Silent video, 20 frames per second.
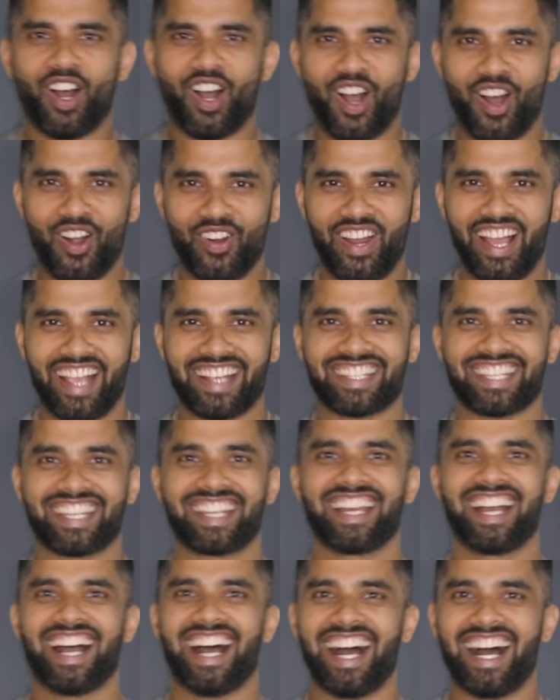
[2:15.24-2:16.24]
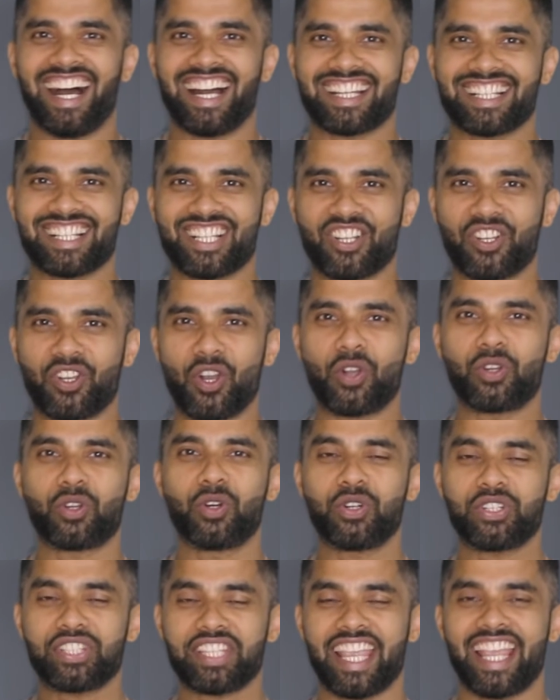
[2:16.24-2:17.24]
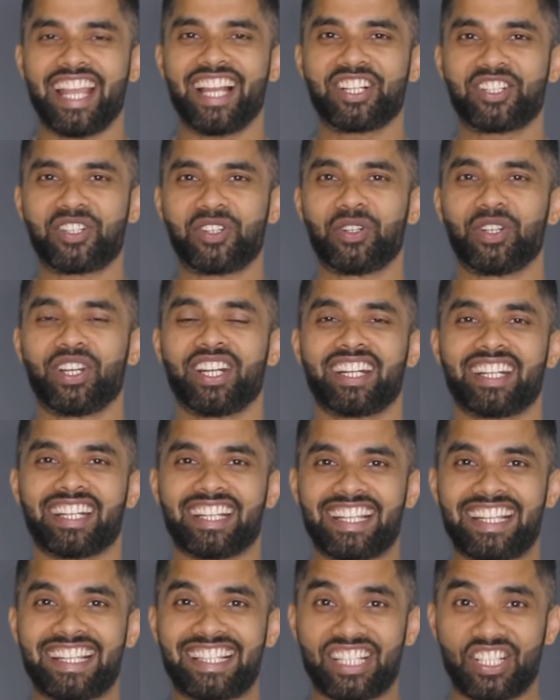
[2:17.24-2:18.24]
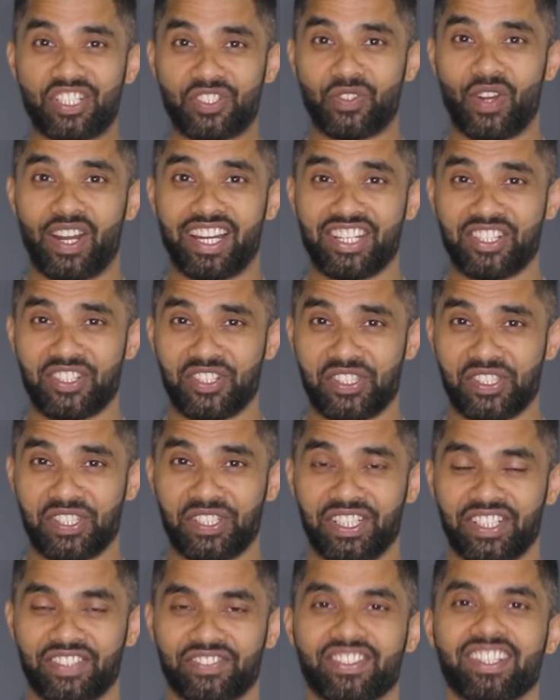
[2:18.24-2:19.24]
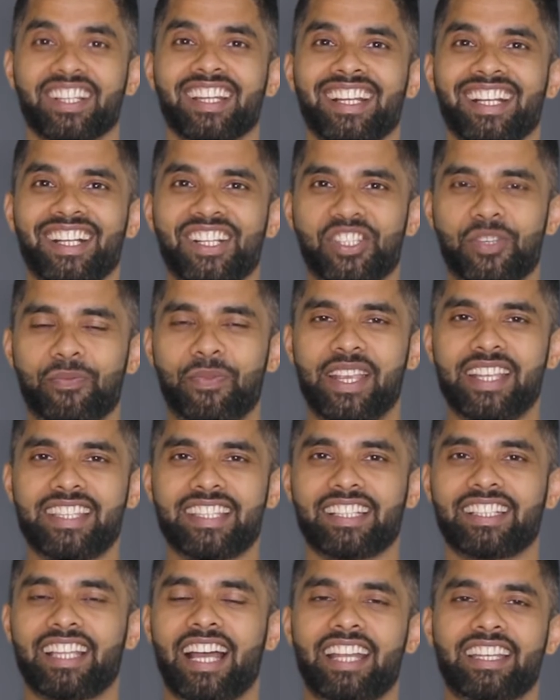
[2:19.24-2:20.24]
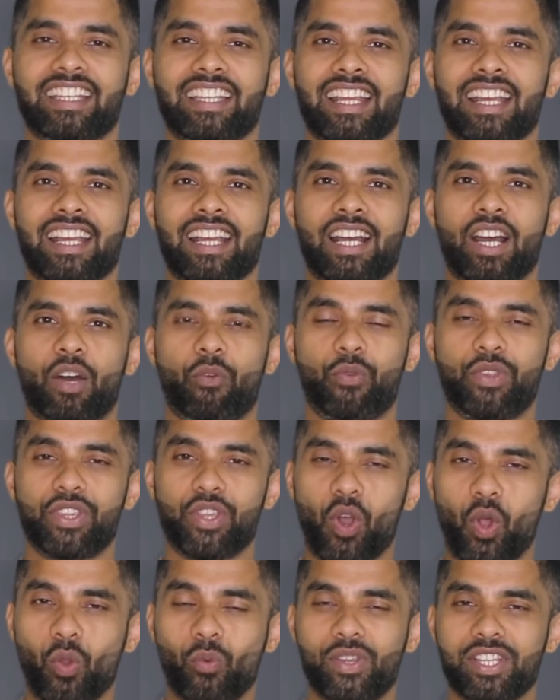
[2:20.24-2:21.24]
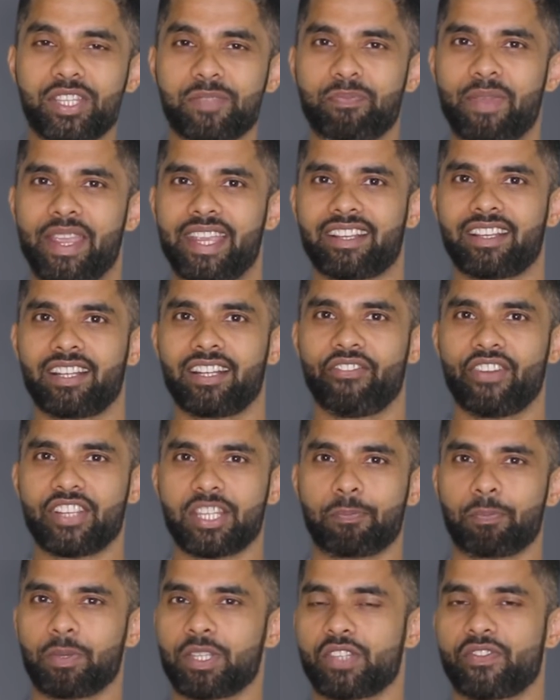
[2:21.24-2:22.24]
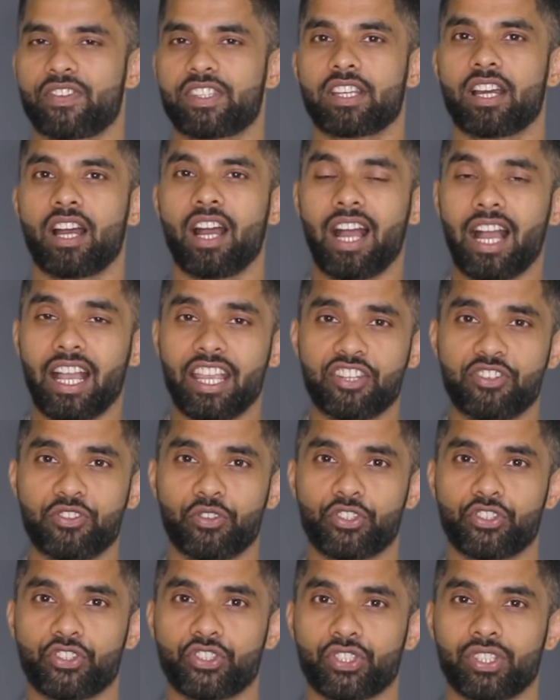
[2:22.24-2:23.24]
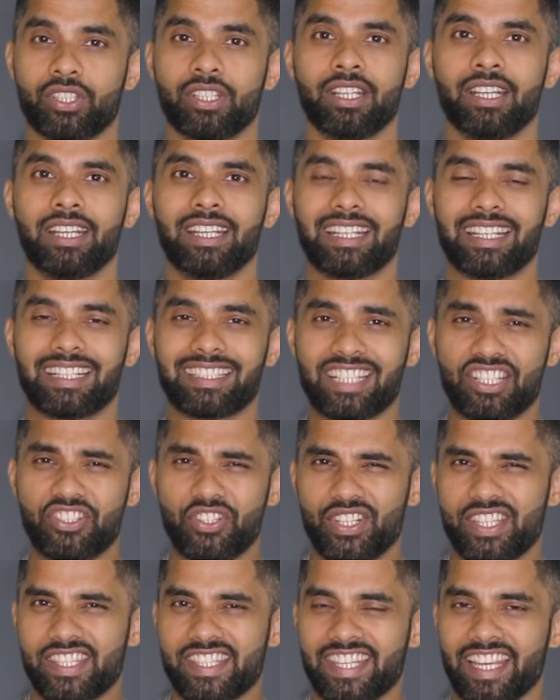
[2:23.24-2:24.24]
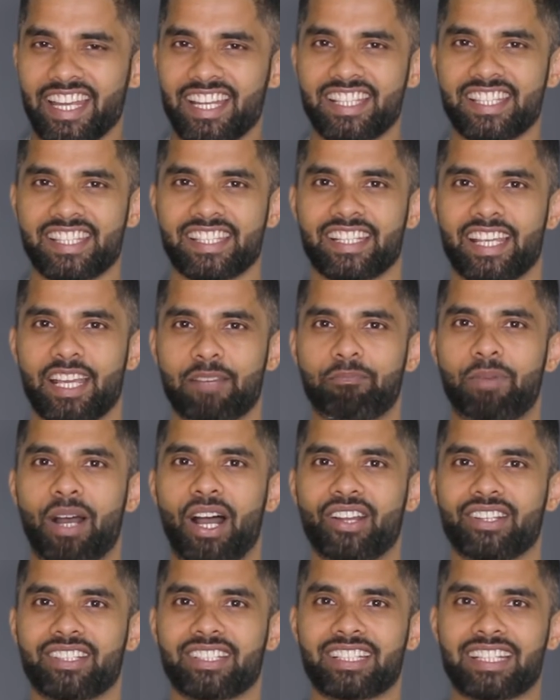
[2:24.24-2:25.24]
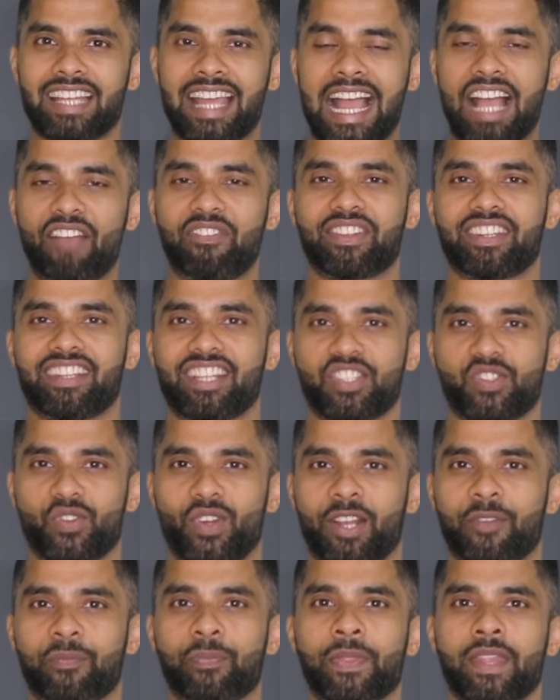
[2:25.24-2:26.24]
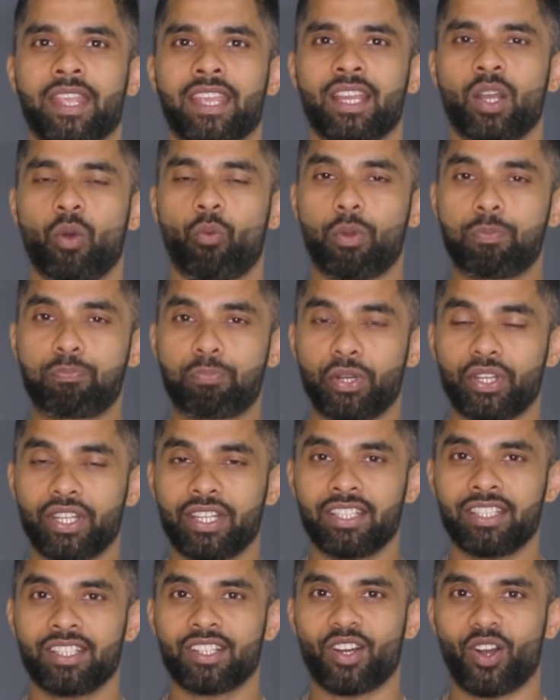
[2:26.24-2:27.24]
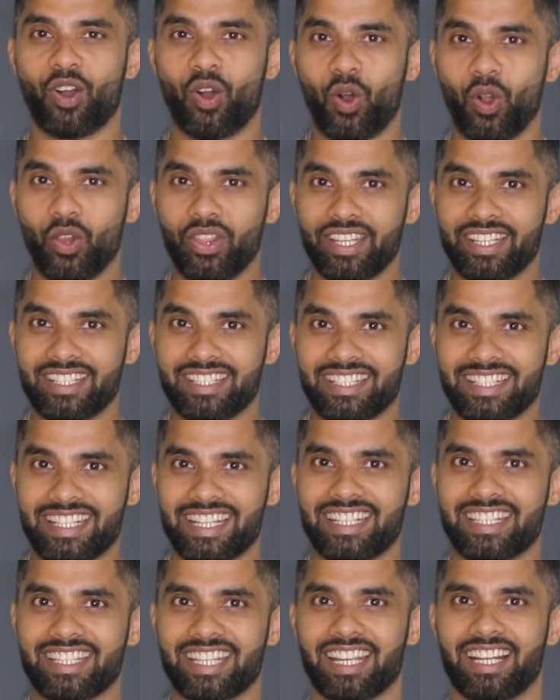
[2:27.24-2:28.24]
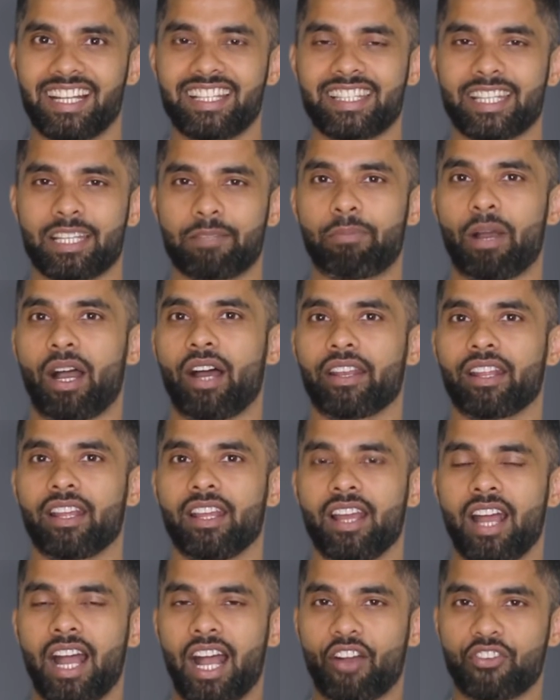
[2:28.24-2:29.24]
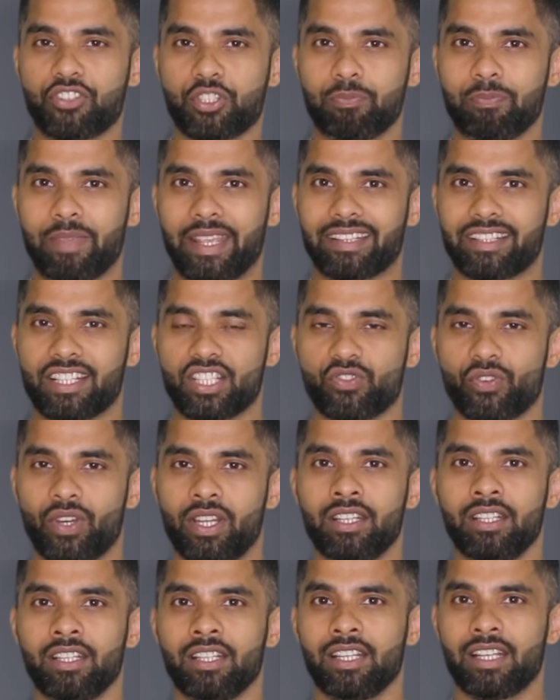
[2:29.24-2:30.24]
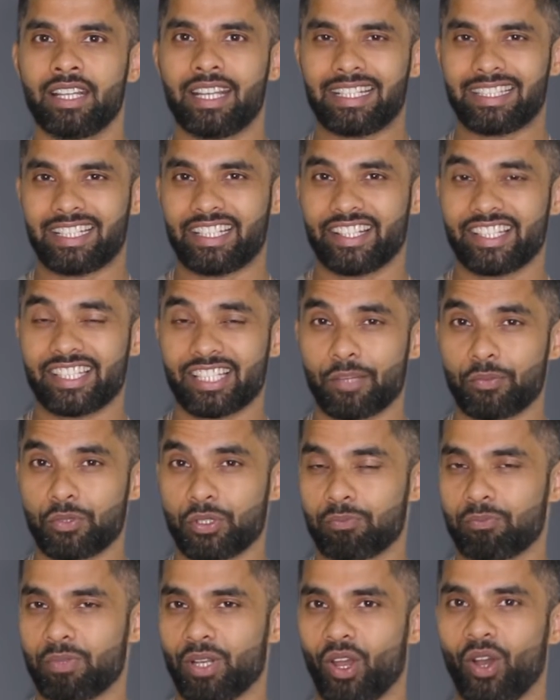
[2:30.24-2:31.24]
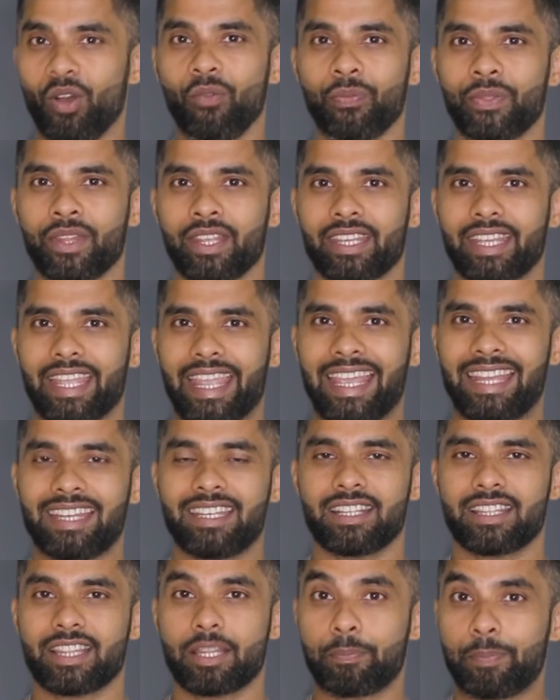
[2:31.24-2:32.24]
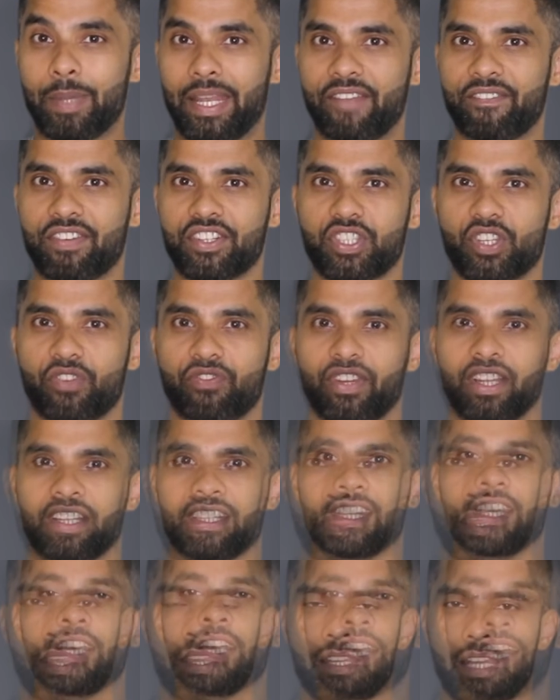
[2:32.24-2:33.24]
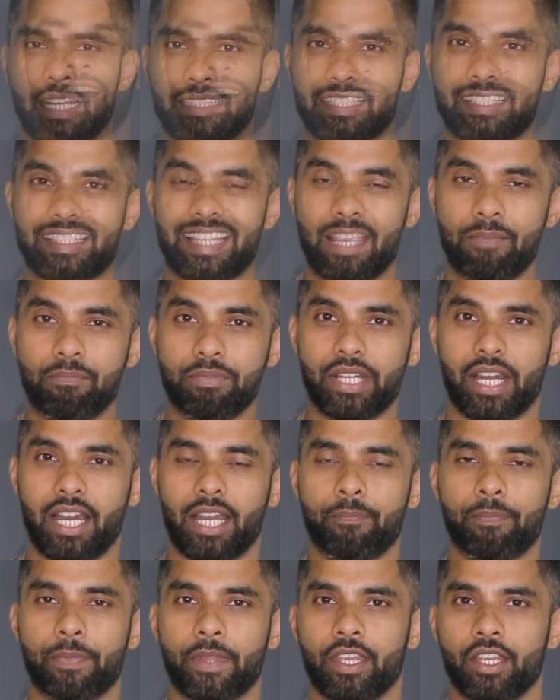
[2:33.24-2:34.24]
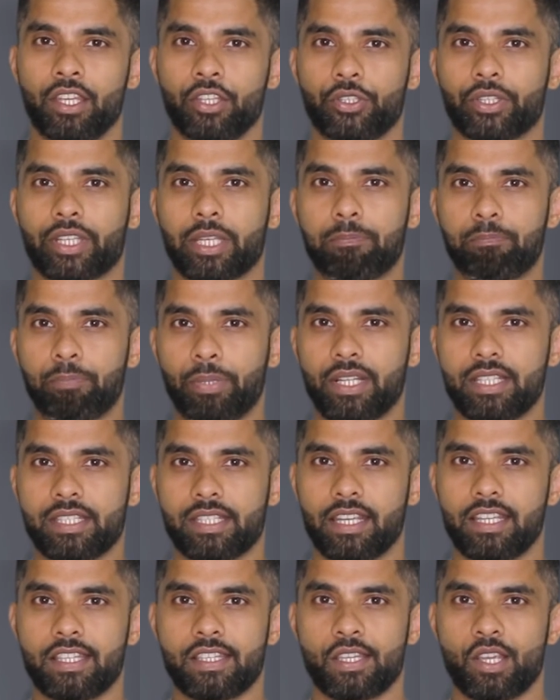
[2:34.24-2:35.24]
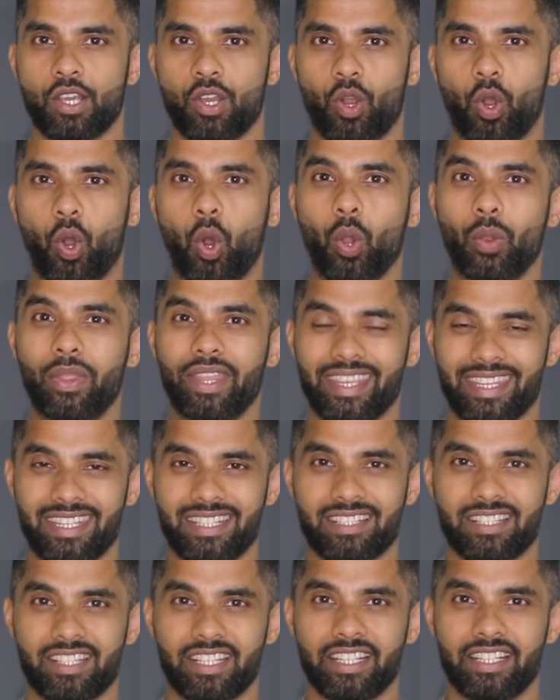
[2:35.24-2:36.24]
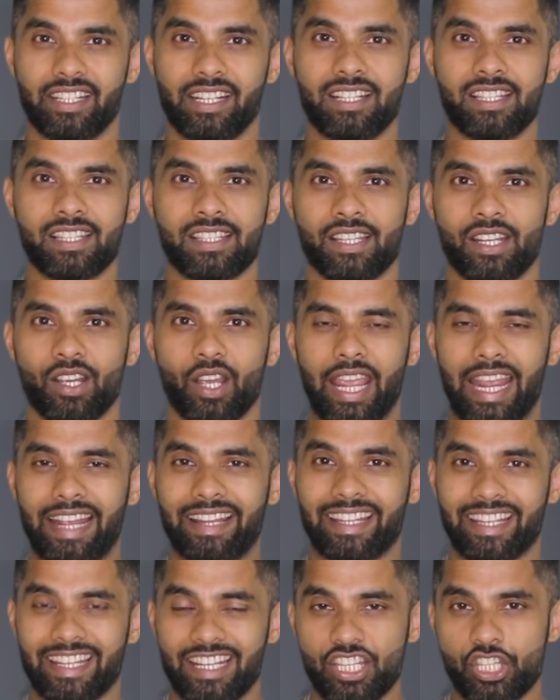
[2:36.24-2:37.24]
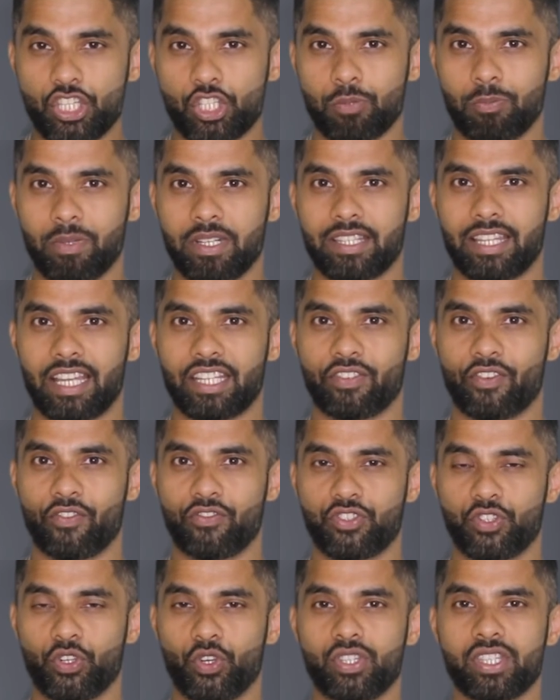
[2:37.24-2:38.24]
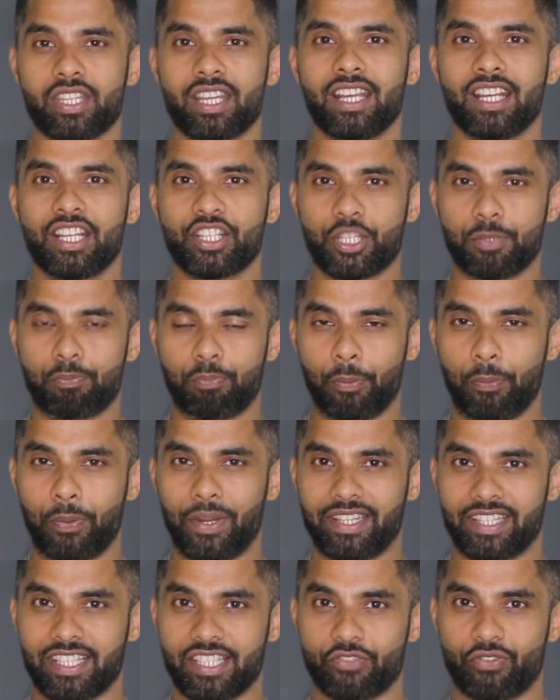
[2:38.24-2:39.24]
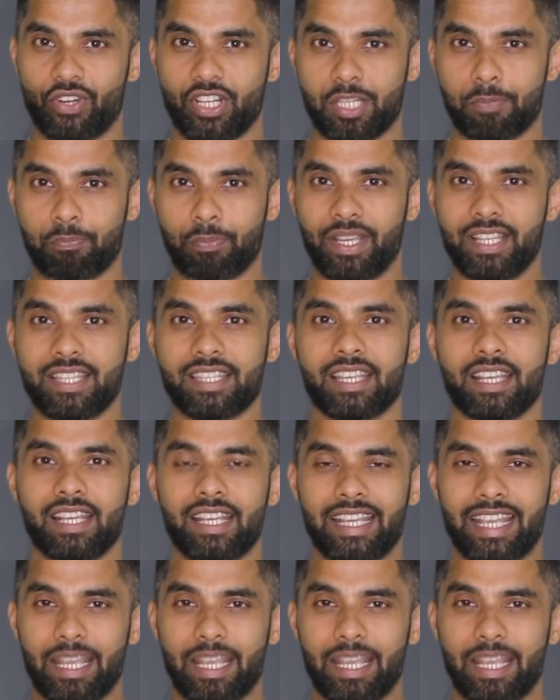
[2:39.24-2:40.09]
Alright, our Coco Kale Cooler is ready to serve. So being said that, we always make recipes which are high in nutrition and get you a sense about having this one. We'll put in all the details about how to make this one in the description below and the benefits of it. At the same time, you can purchase all the ingredients and the instrument that you've used to prepare these recipes